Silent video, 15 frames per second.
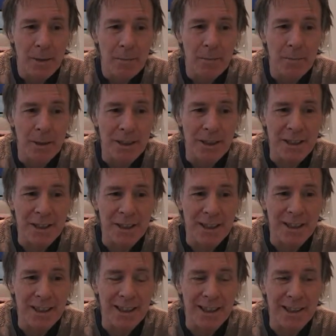
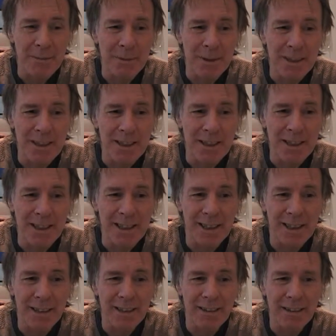But it was
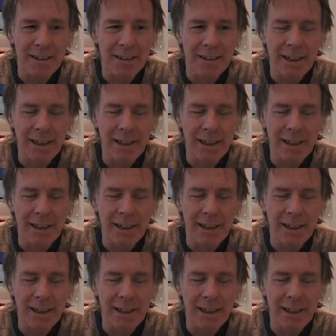an